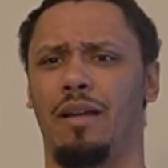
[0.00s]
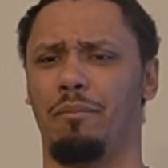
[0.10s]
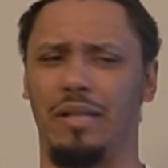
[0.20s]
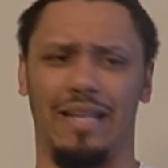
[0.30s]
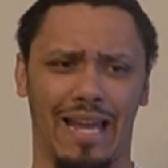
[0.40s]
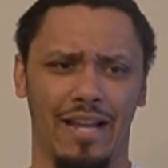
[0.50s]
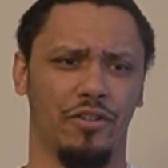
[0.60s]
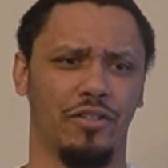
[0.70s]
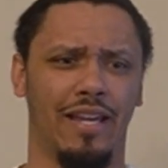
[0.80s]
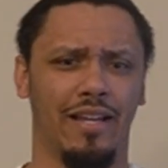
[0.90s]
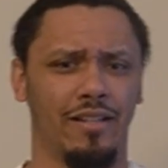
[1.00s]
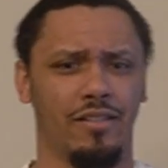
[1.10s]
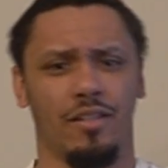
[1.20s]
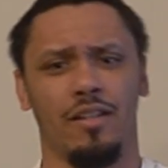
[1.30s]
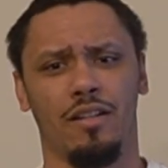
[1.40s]
Blake Akers had
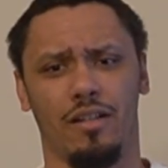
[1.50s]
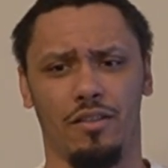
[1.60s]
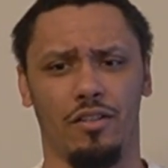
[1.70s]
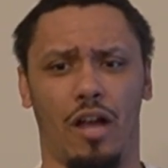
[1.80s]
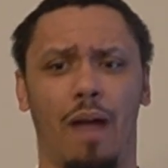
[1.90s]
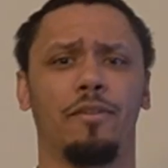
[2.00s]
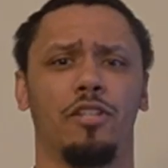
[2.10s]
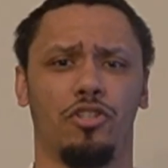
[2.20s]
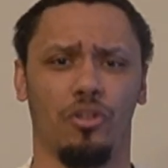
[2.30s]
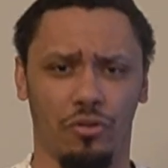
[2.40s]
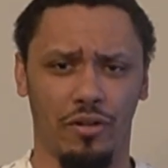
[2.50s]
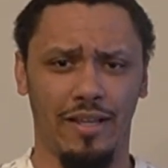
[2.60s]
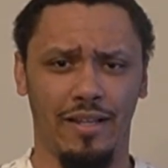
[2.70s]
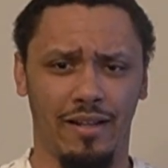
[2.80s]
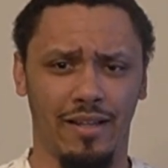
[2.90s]
the opposite shoulder that
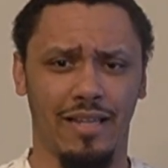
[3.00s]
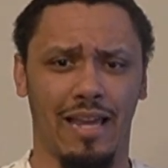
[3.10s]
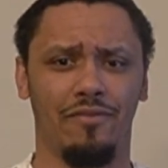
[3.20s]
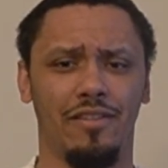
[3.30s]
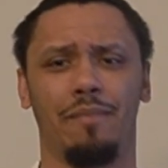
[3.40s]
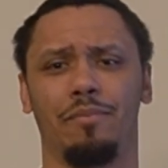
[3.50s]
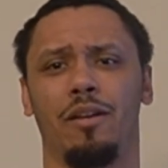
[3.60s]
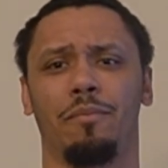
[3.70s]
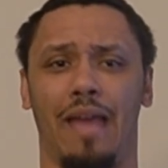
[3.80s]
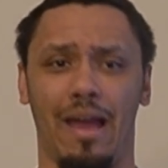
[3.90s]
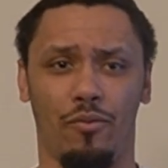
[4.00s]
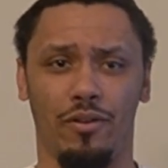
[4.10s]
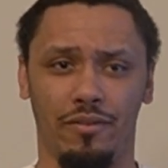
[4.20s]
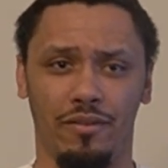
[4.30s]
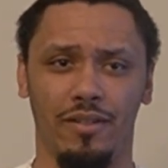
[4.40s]
he doesn't have taped up. That
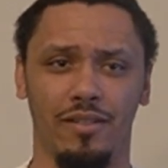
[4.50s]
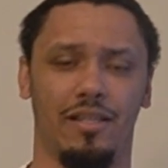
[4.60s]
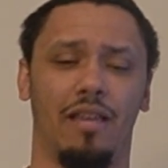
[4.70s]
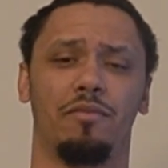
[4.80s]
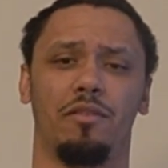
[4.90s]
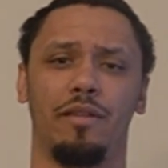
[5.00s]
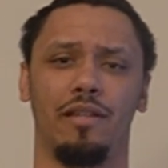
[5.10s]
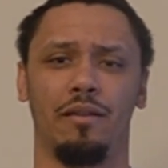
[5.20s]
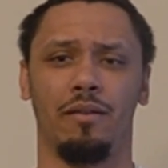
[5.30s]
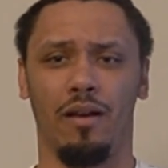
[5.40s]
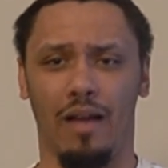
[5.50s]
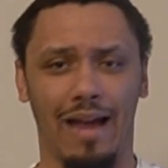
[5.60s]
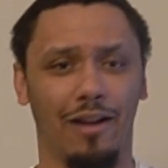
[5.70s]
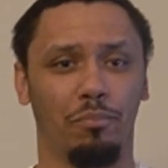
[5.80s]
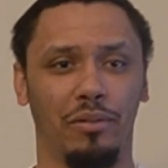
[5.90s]
one seemed to be
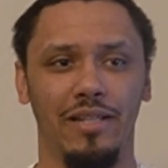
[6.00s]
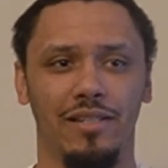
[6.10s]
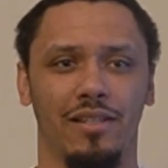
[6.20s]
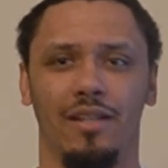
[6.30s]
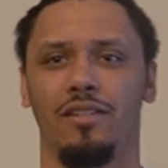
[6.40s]
out of place.